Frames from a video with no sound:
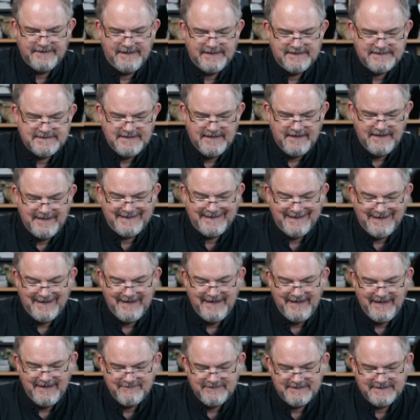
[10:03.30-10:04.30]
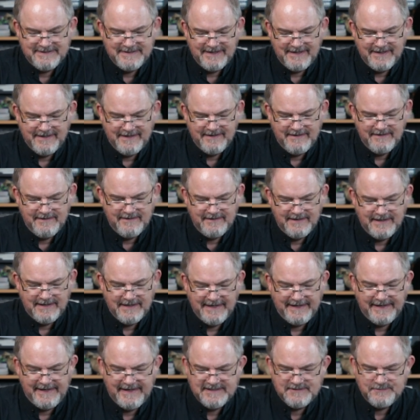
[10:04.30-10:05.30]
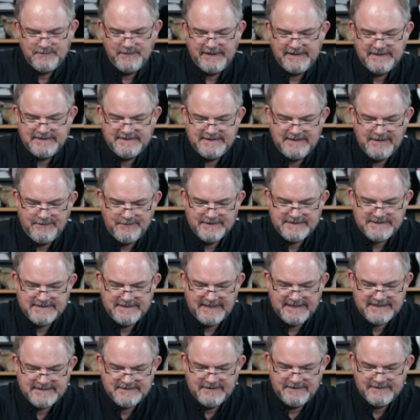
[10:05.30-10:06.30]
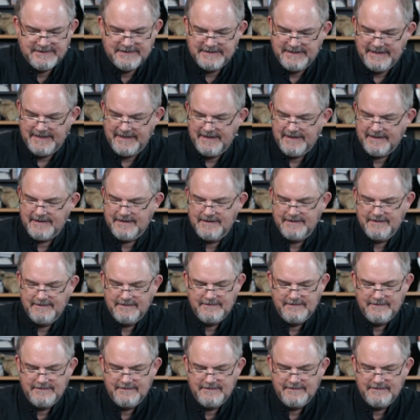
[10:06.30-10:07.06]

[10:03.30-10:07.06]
takes 9, I have a 10, and I guess we can see what's next on the deck.